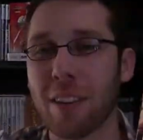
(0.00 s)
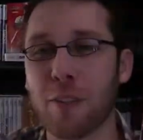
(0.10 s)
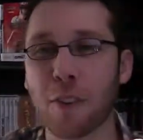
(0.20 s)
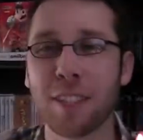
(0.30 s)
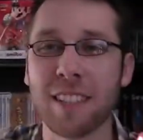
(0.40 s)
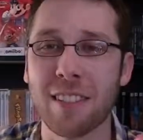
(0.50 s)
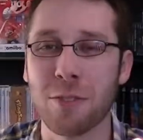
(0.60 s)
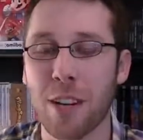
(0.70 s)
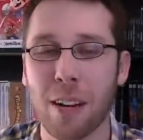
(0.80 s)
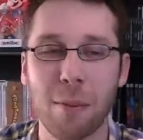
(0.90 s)
the first season
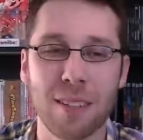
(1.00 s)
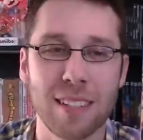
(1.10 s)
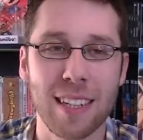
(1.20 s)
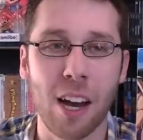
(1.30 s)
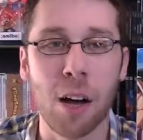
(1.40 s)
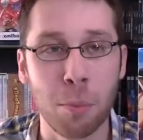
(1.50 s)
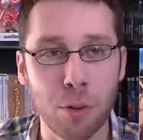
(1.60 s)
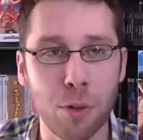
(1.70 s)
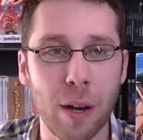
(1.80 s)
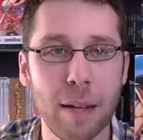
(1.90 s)
of Dragon Ball Z on
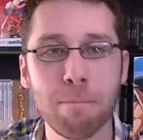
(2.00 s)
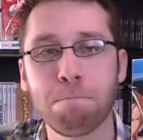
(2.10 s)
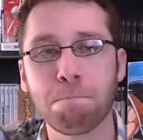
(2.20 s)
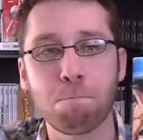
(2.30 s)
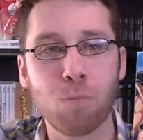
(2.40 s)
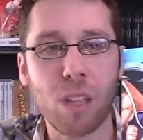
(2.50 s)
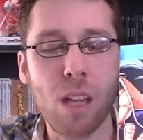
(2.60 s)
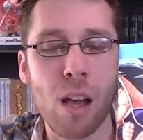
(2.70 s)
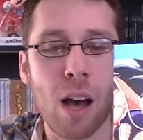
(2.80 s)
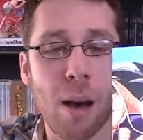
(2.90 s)
Blu-ray.
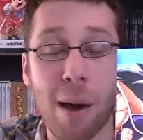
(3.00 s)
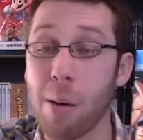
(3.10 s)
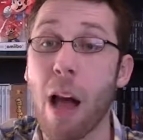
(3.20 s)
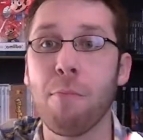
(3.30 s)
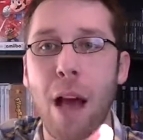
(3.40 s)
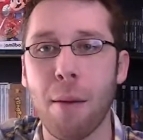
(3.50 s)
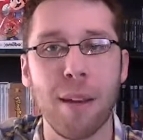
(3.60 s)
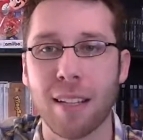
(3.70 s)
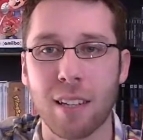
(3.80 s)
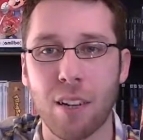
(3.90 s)
I've
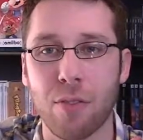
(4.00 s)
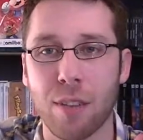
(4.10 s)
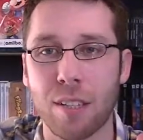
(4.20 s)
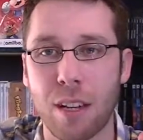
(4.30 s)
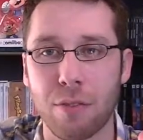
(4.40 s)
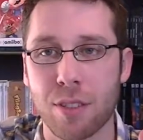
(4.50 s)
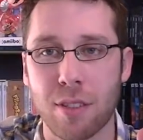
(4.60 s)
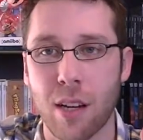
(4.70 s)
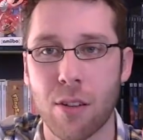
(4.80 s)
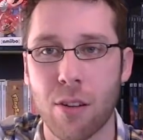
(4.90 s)
been excited for this ever
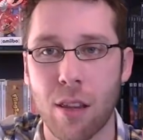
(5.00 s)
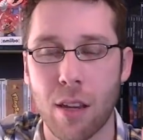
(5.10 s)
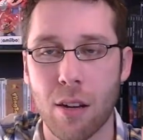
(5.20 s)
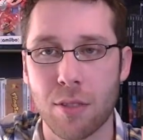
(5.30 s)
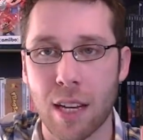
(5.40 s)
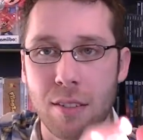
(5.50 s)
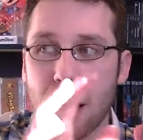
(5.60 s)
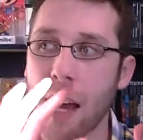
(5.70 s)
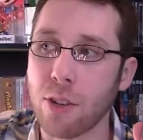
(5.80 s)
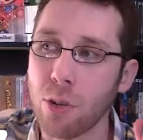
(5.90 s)
since I heard that it was
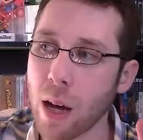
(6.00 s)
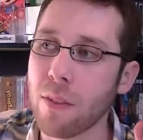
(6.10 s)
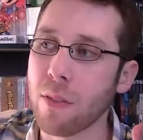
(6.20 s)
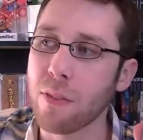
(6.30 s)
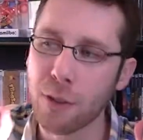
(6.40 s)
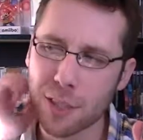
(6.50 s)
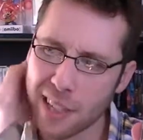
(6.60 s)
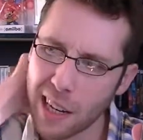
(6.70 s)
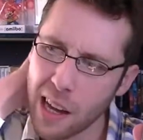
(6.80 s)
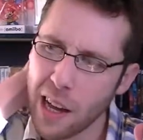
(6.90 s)
announced. I do have the
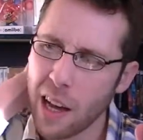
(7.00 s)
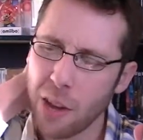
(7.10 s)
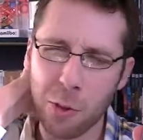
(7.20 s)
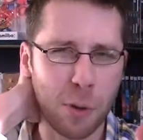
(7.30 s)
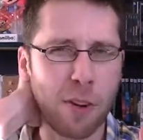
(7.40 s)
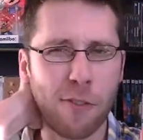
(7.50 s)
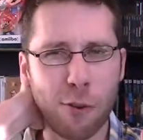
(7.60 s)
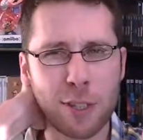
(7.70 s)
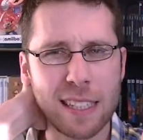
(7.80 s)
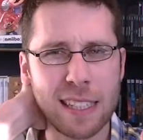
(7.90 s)
first 3 or
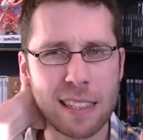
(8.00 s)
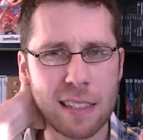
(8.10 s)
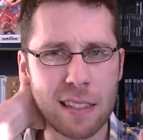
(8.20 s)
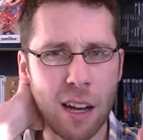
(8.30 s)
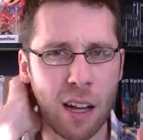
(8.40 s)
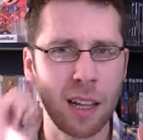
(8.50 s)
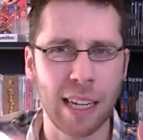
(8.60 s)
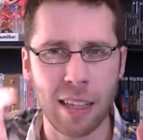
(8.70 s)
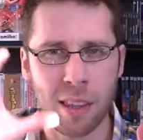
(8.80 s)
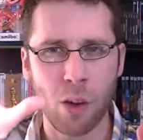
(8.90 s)
4 seasons,
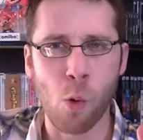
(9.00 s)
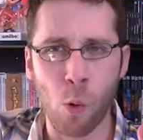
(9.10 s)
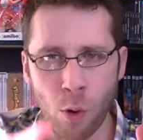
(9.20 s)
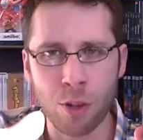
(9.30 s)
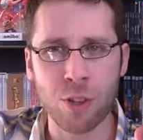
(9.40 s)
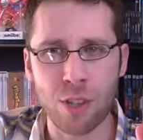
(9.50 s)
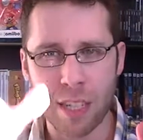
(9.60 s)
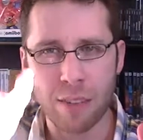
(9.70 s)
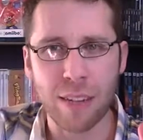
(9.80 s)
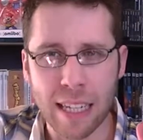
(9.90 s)
like in the orange
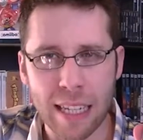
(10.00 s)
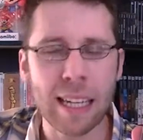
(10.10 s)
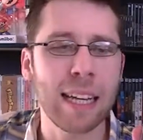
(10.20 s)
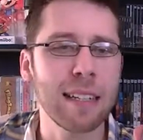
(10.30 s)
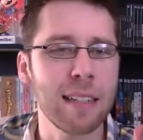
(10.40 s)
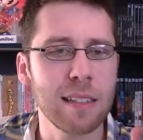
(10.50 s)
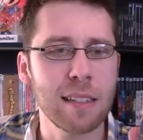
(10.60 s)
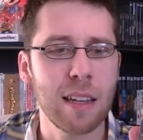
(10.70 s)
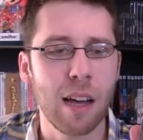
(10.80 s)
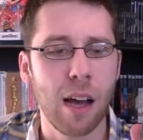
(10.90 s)
DVD
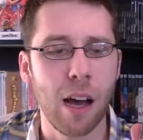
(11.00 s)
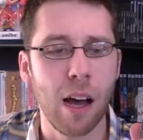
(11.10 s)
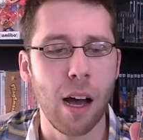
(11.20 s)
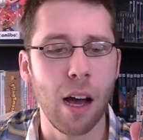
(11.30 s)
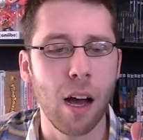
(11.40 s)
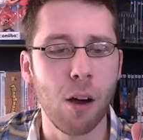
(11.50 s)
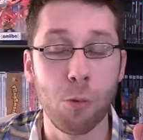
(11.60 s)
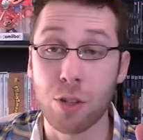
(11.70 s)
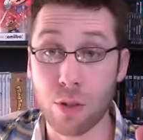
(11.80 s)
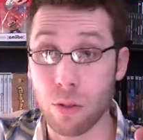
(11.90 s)
cases,
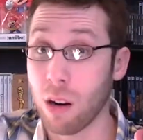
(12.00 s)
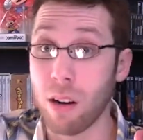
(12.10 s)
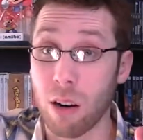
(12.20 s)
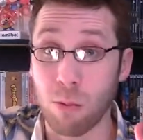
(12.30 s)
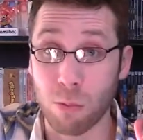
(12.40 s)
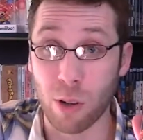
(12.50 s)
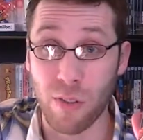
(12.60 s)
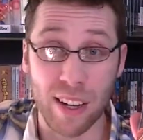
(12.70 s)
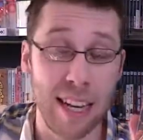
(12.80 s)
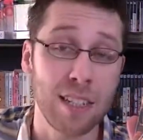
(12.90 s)
which were
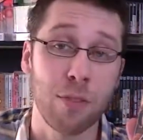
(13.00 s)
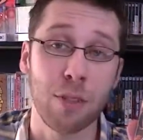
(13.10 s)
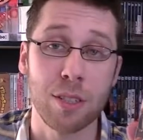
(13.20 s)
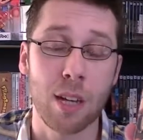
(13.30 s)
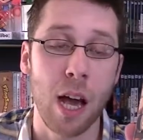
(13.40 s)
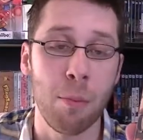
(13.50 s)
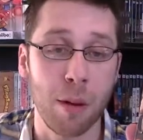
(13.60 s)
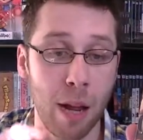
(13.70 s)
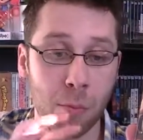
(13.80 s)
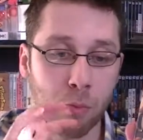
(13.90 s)
fantastic for its time,
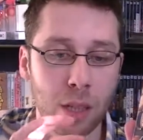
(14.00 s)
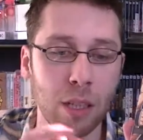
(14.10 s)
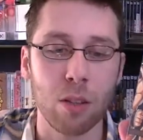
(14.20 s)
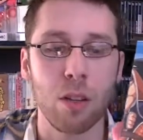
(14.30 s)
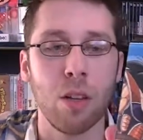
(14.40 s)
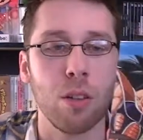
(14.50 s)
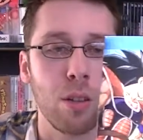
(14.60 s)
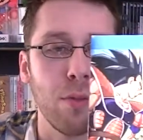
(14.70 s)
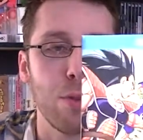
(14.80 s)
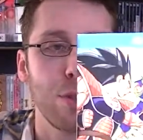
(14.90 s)
but I'm really
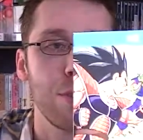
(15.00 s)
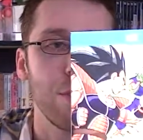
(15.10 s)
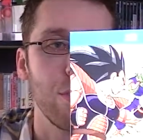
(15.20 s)
looking forward to